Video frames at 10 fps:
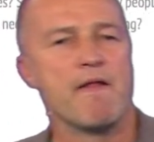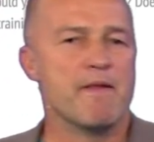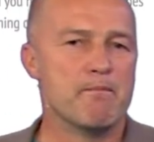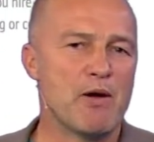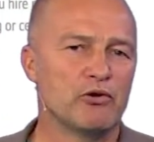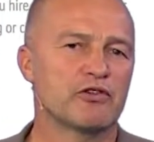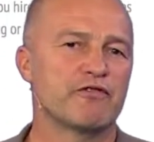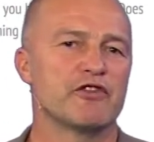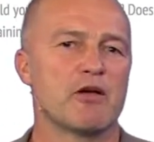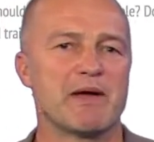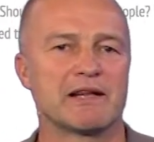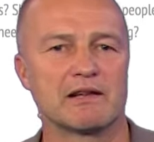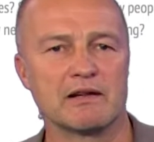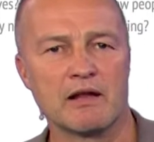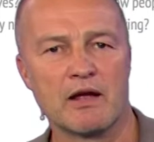The most
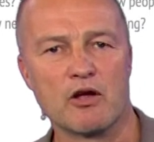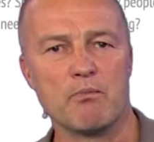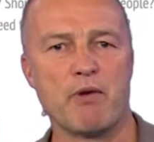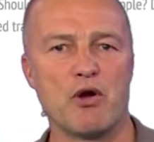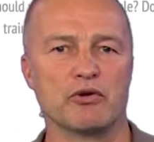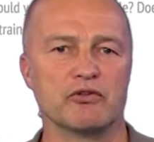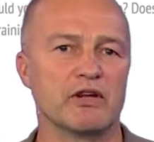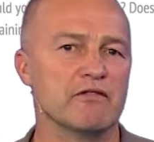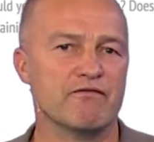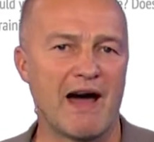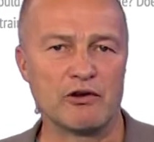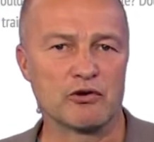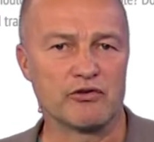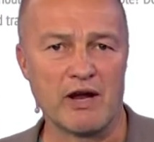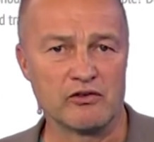fundamental component in value
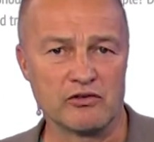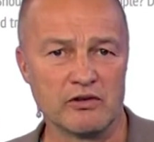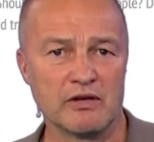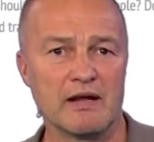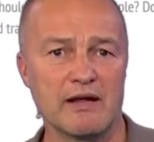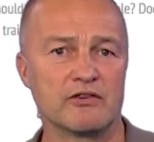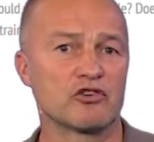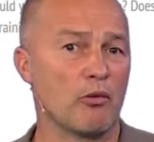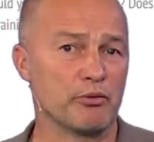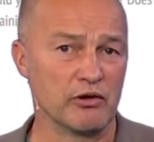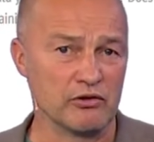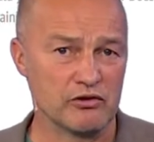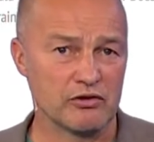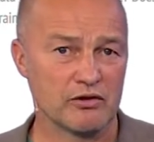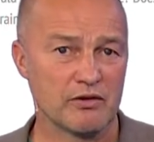creation is
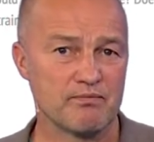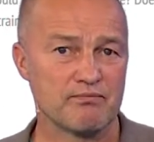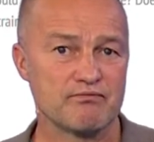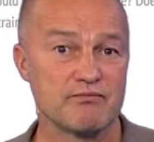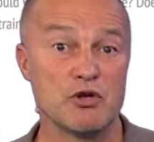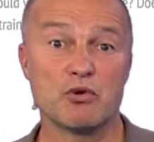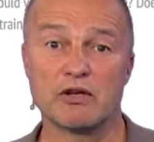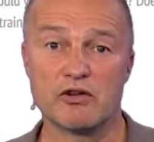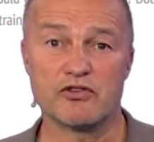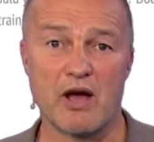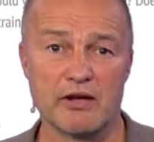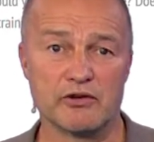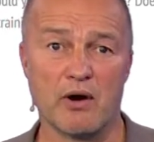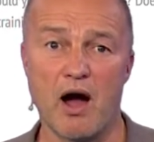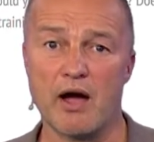competence. You can decide
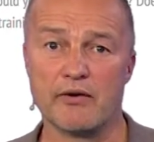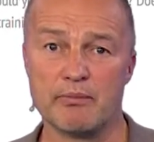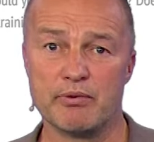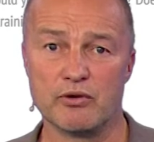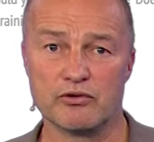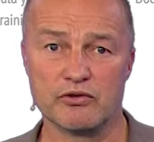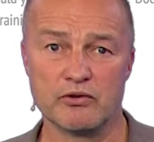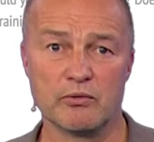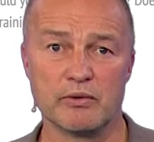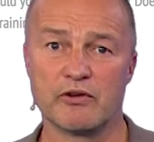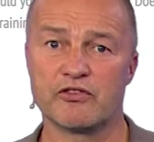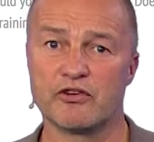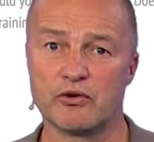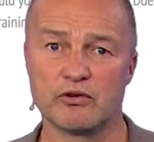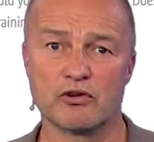to hire a person with a
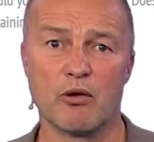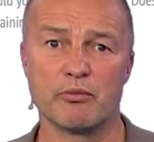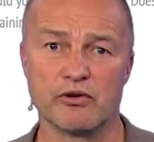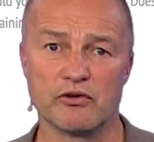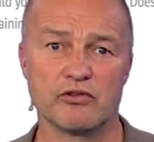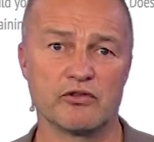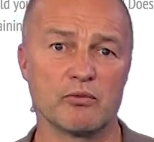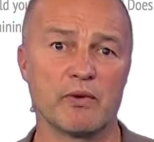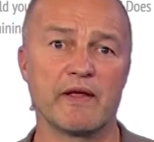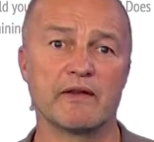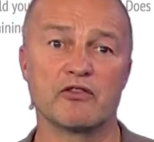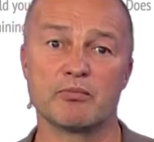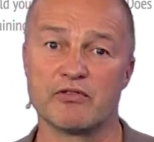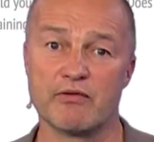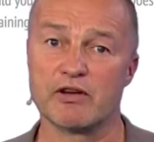certain competence within a
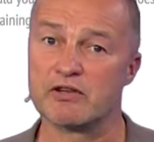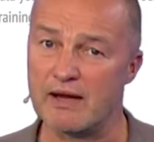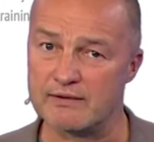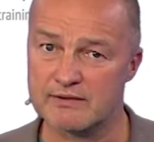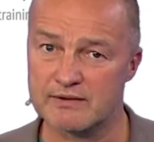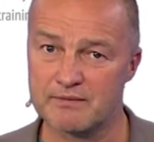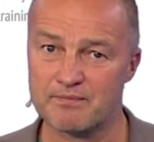specific date.